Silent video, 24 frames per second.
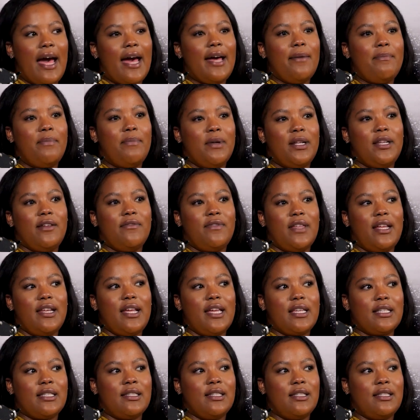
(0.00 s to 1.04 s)
I believe that
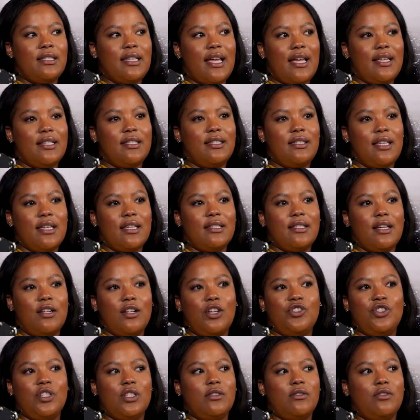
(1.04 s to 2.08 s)
Exness does things that are
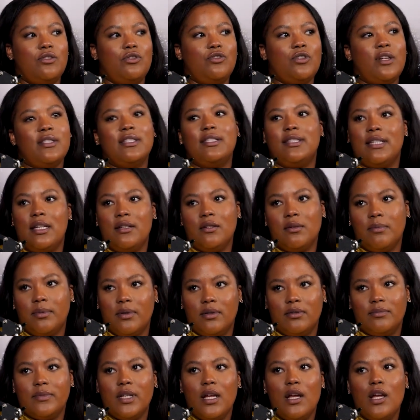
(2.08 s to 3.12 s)
just
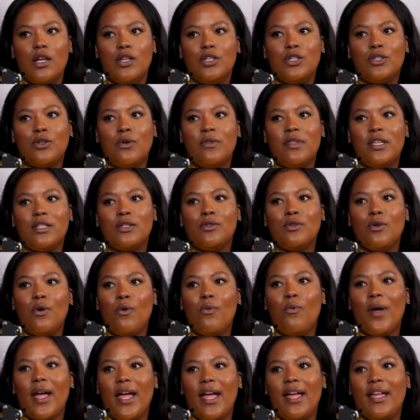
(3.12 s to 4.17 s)
transcendable. So there's no
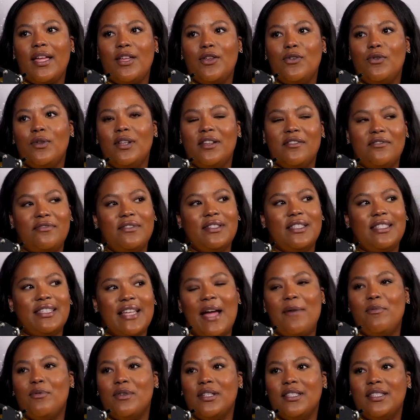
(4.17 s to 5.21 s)
way you live in
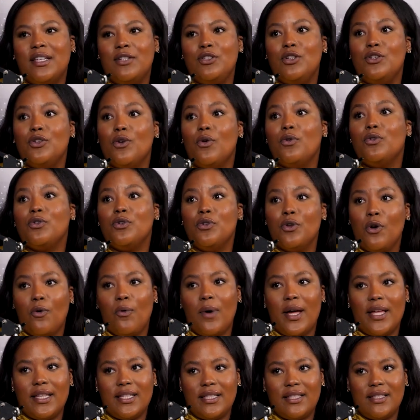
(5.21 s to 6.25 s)
Cyprus and you don't know
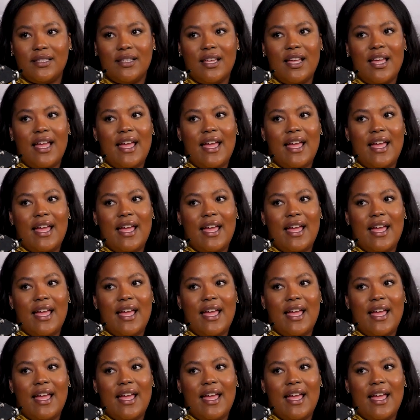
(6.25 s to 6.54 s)
us.